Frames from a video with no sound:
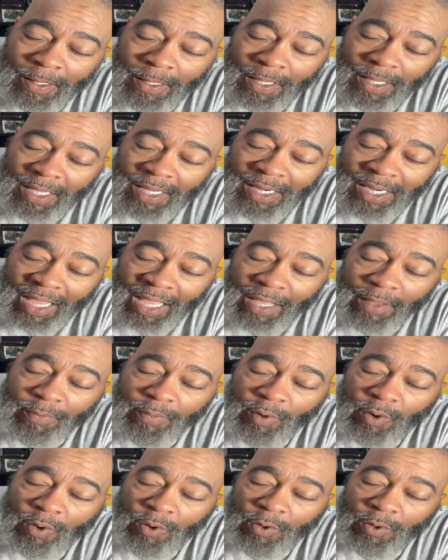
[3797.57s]

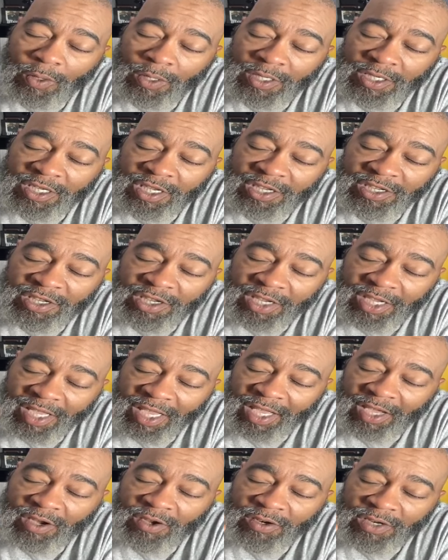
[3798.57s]
enable Sister
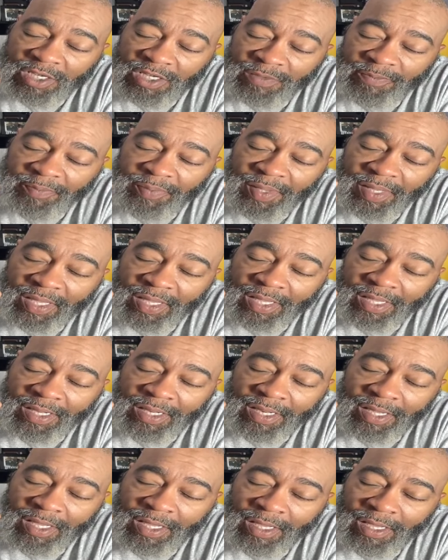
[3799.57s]
Gail to spend